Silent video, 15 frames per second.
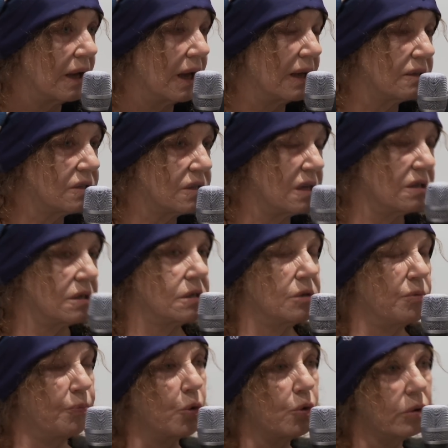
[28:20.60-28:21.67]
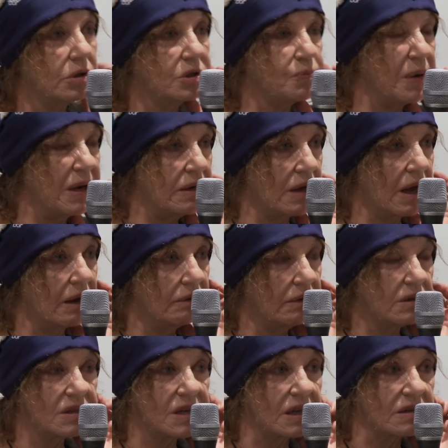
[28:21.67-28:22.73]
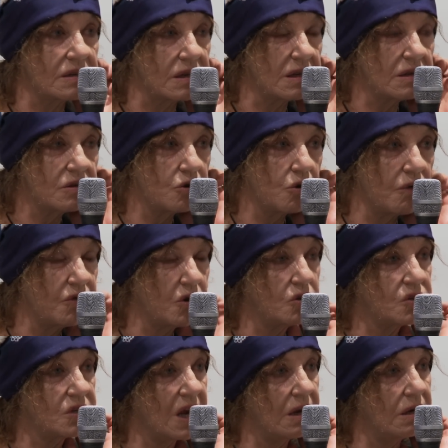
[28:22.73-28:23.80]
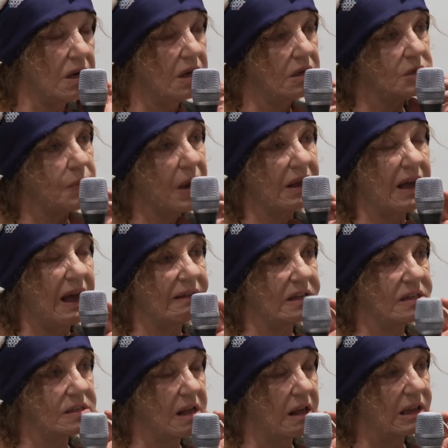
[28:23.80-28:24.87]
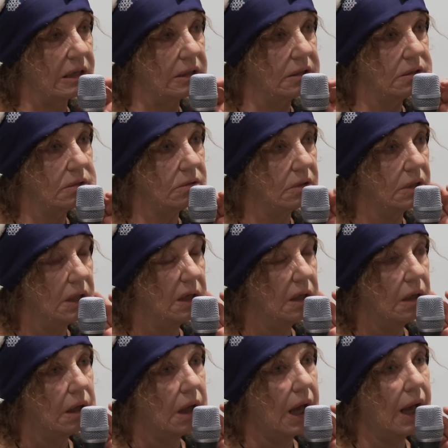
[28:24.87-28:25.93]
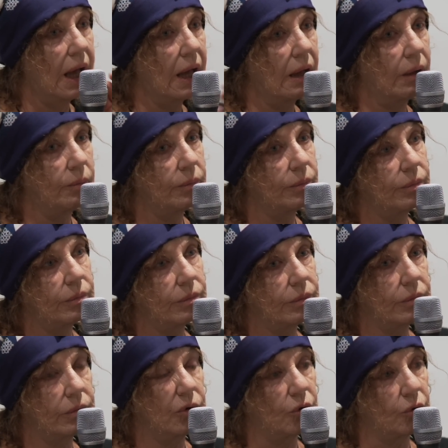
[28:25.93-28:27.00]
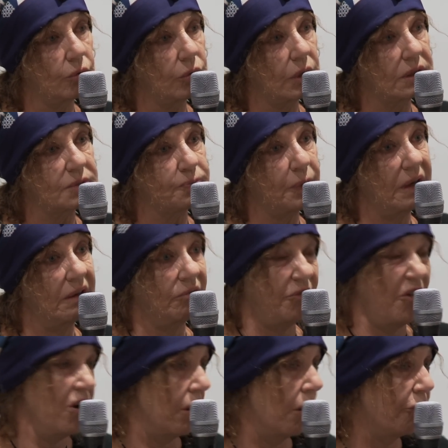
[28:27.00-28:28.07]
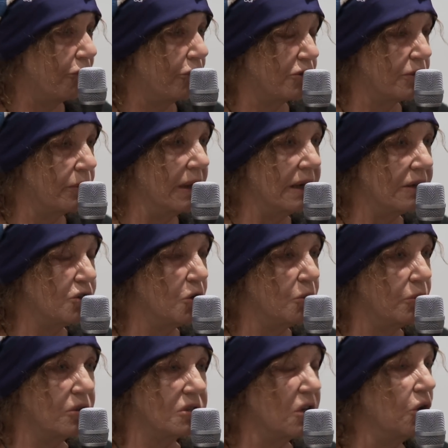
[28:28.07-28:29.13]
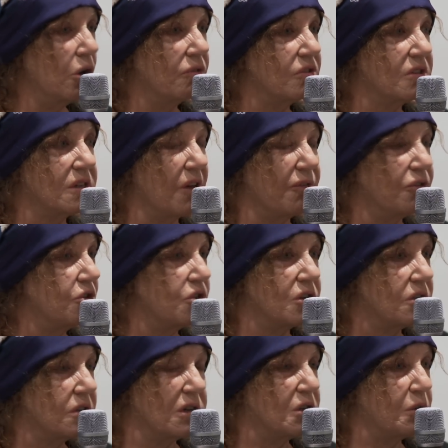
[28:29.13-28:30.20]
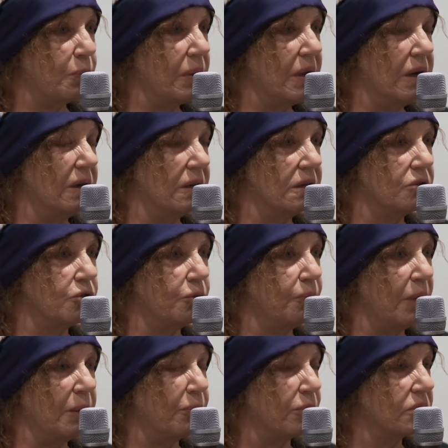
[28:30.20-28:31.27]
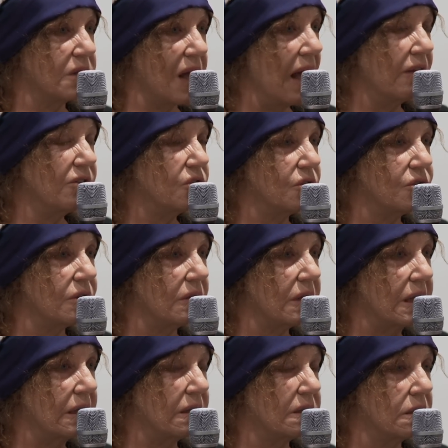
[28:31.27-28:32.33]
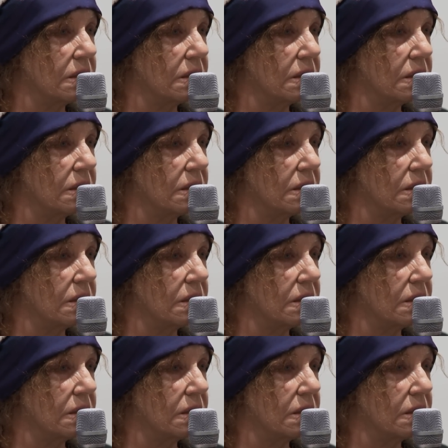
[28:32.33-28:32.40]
And since the book has been done, the 60s, you know, those 10 years, by Kathy Sutherland, you know, it's been very helpful to me too, because a lot of the stuff had just disappeared into people's houses and things.